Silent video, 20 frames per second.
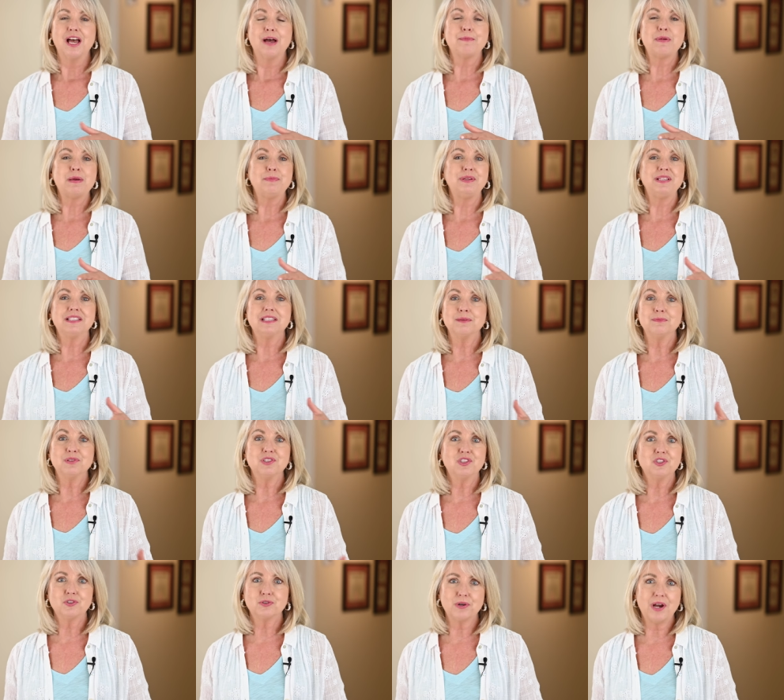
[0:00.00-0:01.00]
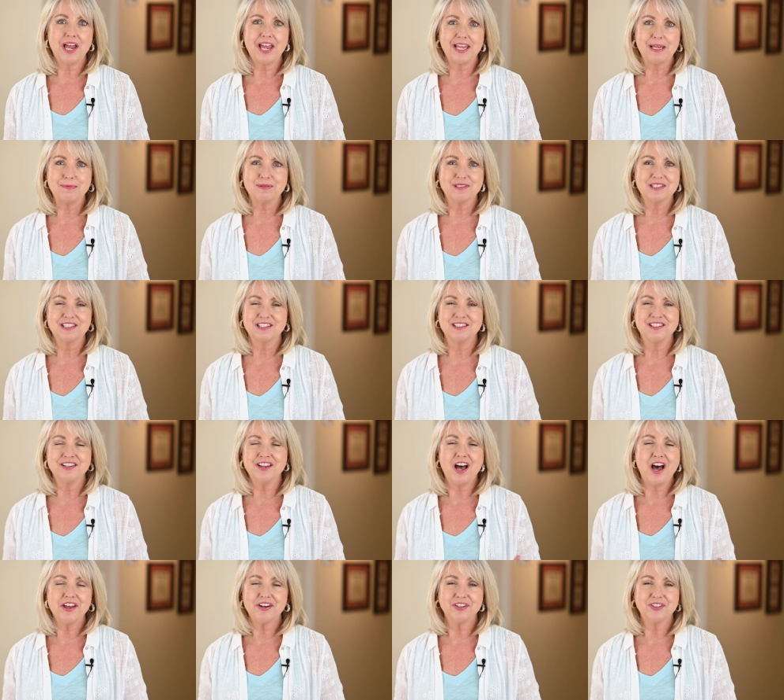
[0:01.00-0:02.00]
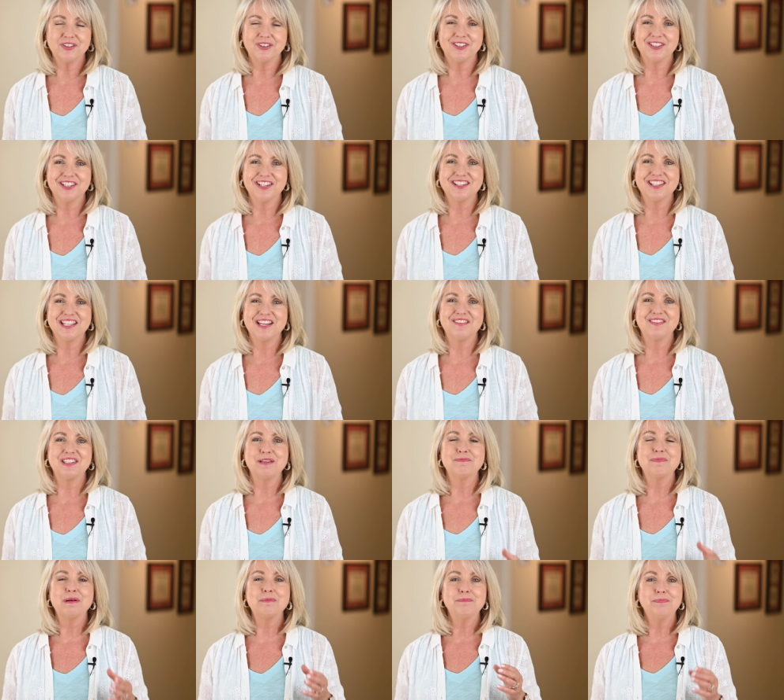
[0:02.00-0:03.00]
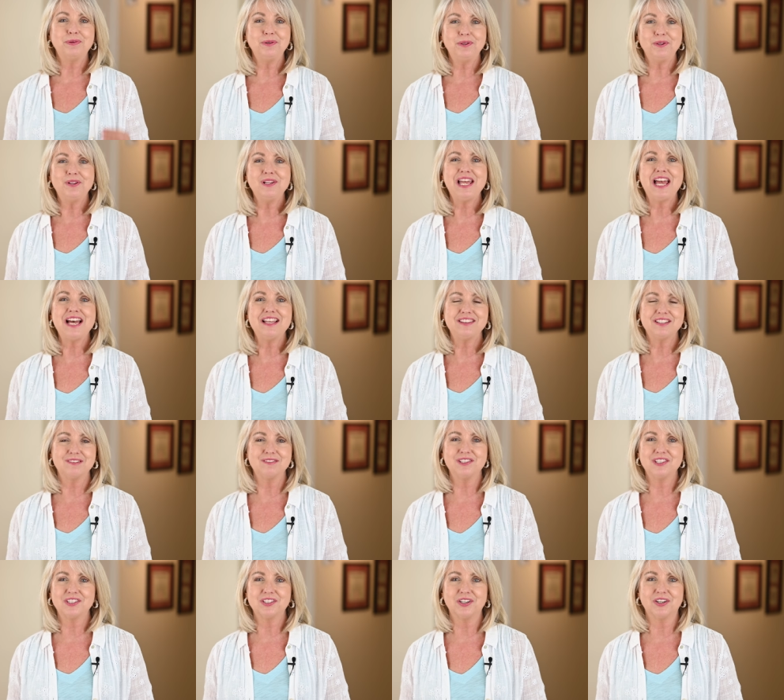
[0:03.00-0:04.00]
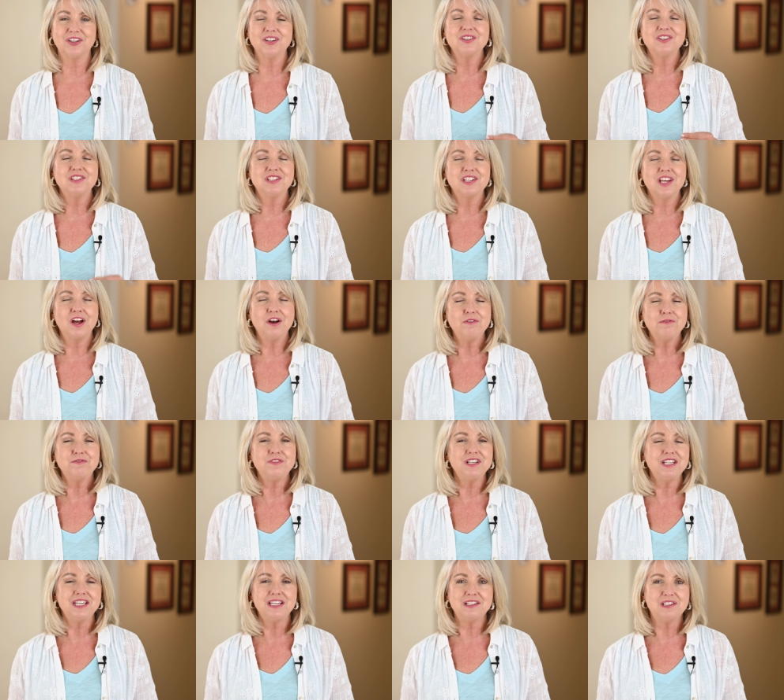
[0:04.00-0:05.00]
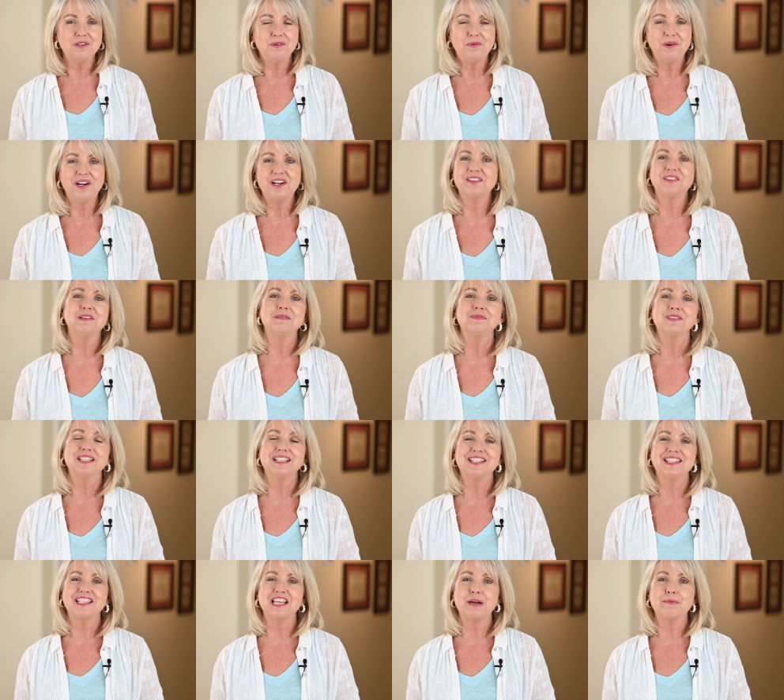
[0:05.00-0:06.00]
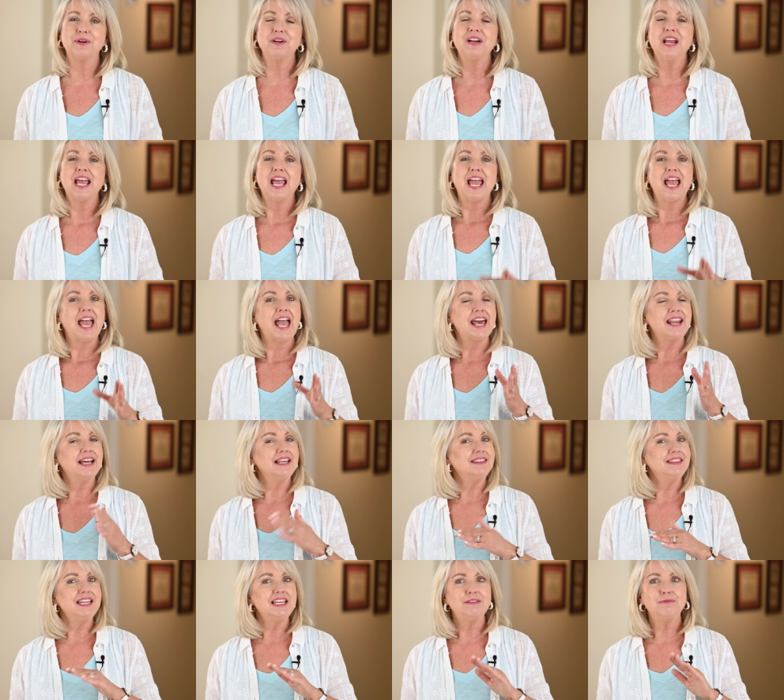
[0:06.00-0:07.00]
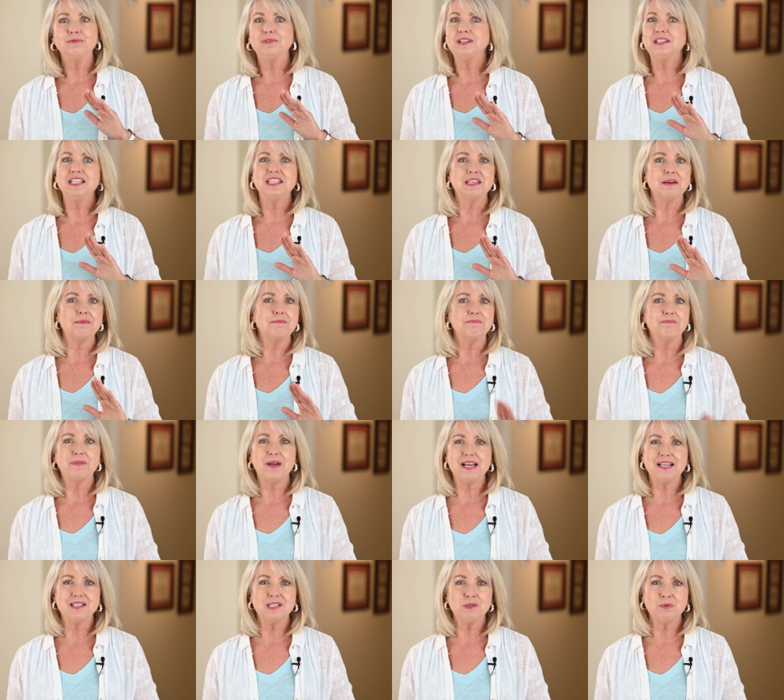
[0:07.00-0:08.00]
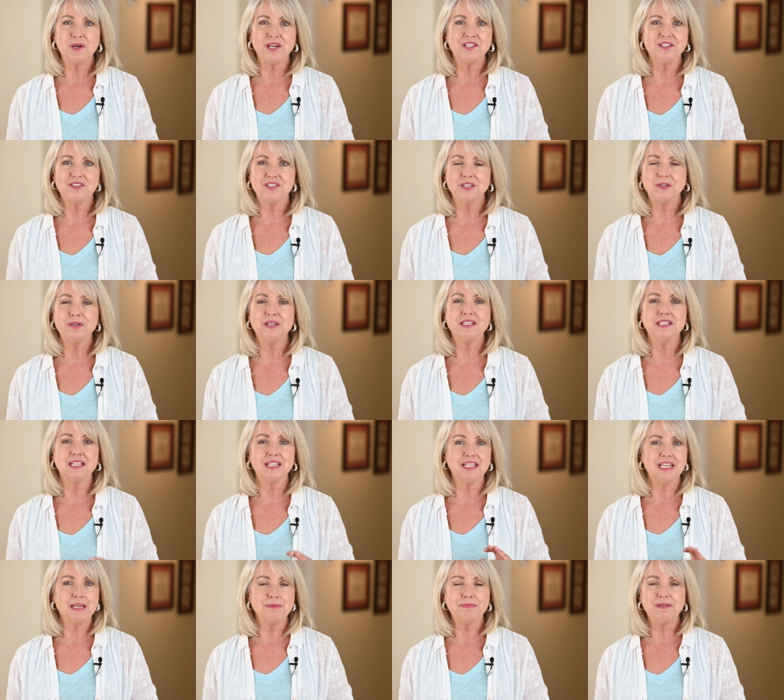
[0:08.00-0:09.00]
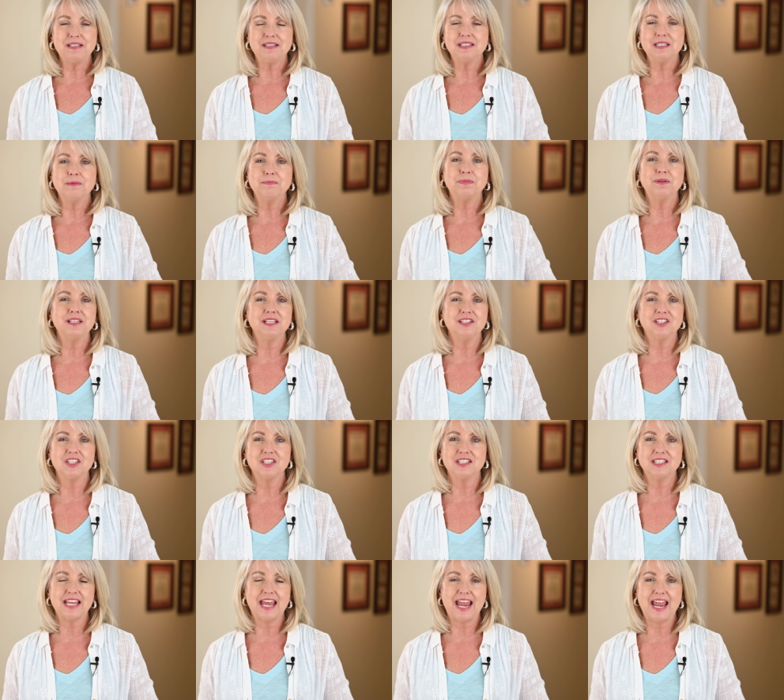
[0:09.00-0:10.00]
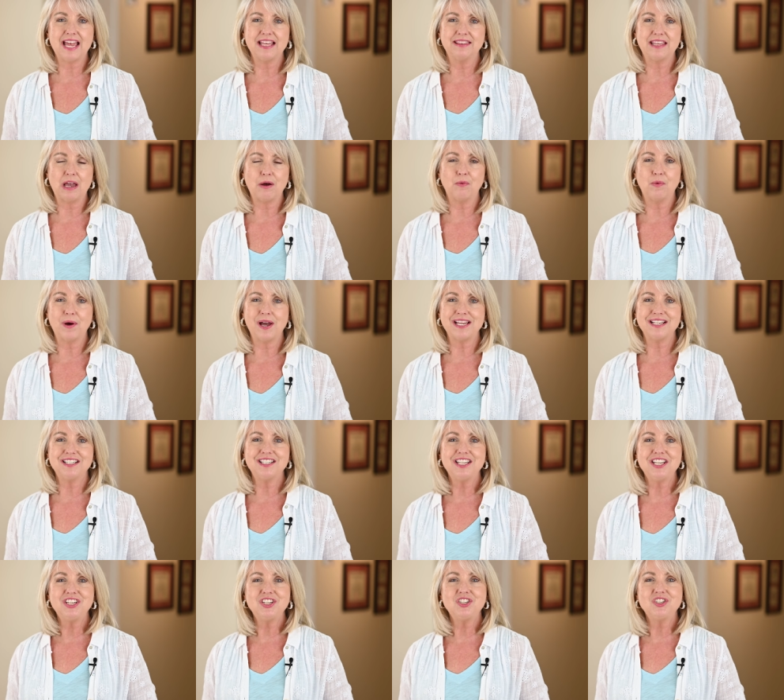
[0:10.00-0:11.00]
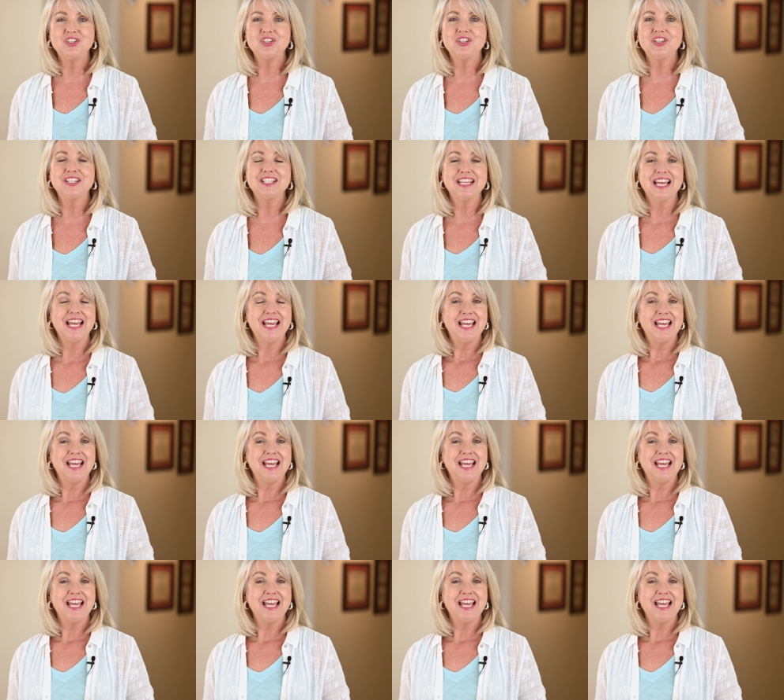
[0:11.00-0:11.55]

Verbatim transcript: maybe some stripes, nautical or something, but pull out those skirts. Don't forget to wear them this summer. And I think really the best way to do it, to keep it simple, is just to add that white t-shirt.